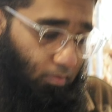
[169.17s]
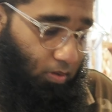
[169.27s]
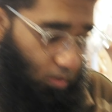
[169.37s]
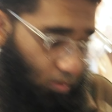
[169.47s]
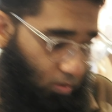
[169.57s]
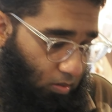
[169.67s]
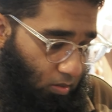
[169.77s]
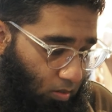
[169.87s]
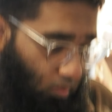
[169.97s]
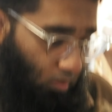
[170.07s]
me
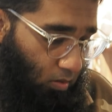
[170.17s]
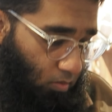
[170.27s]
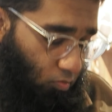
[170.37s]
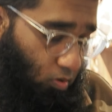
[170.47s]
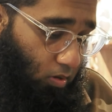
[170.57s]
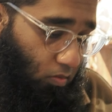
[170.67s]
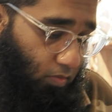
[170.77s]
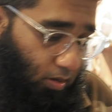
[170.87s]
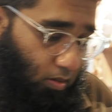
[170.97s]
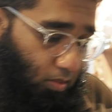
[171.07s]
put this one
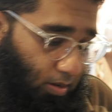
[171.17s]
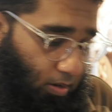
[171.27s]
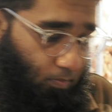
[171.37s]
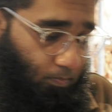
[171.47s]
inside.